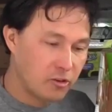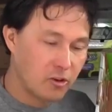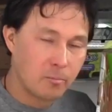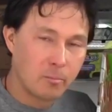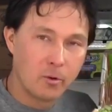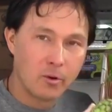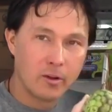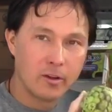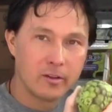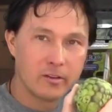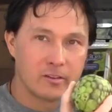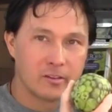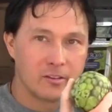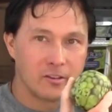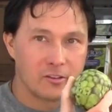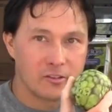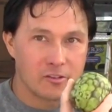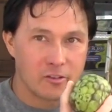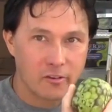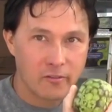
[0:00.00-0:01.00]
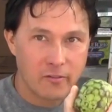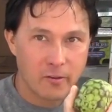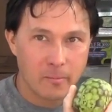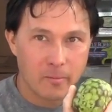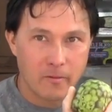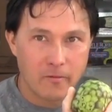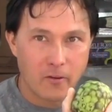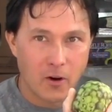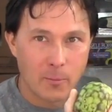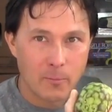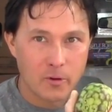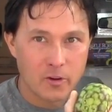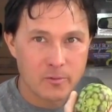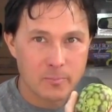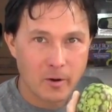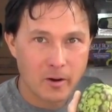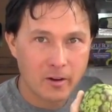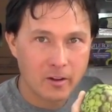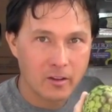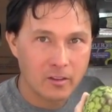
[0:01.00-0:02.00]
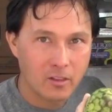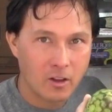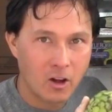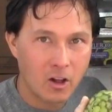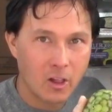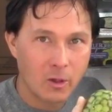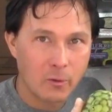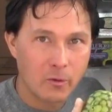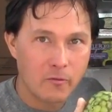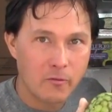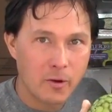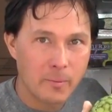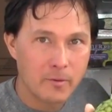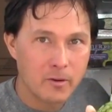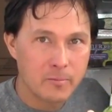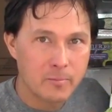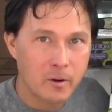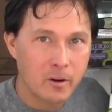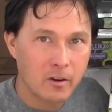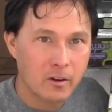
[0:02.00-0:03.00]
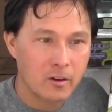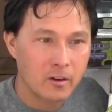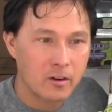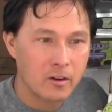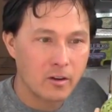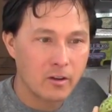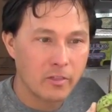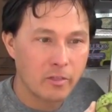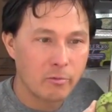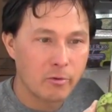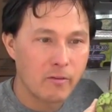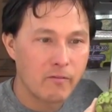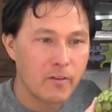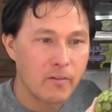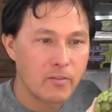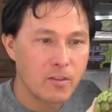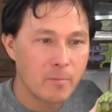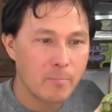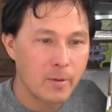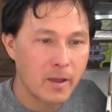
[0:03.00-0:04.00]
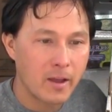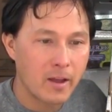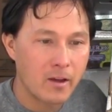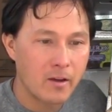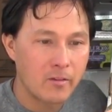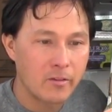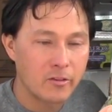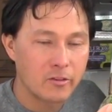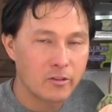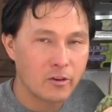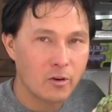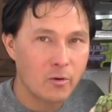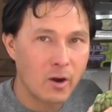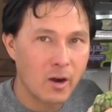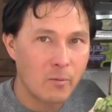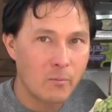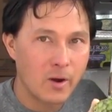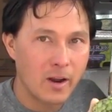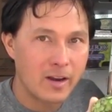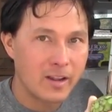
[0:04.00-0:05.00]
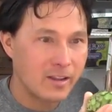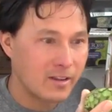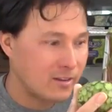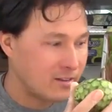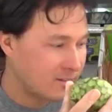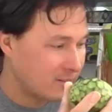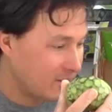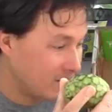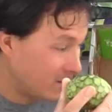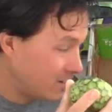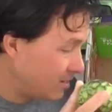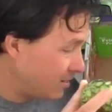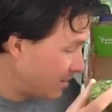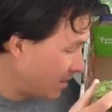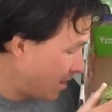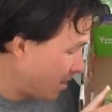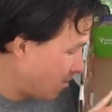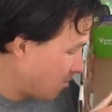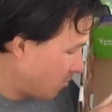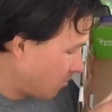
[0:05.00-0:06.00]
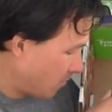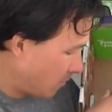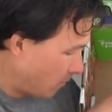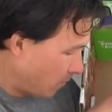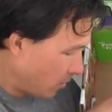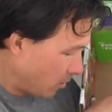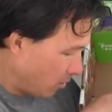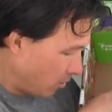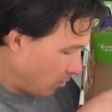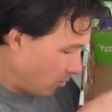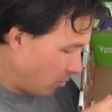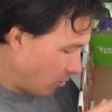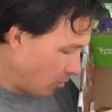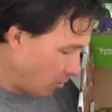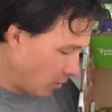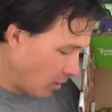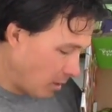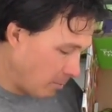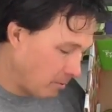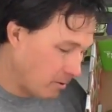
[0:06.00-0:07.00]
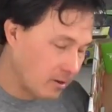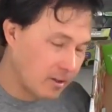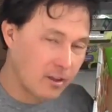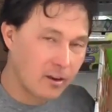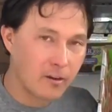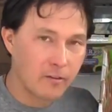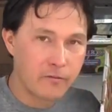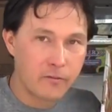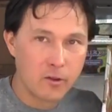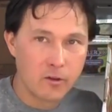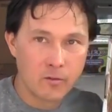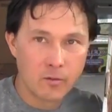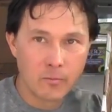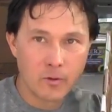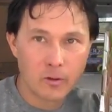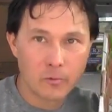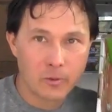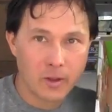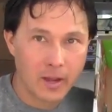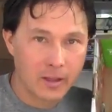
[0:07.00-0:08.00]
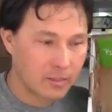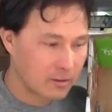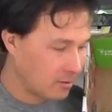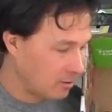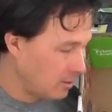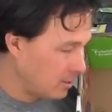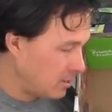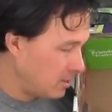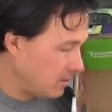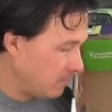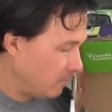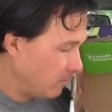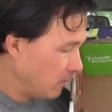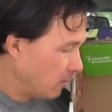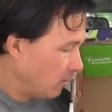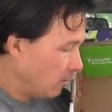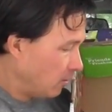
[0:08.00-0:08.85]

chirimoyas. These are from the farmers market, the Hollywood farmers market, uh, three fifty a pound. These are quite ready to eat now. Only able to get a few of them because we got there late.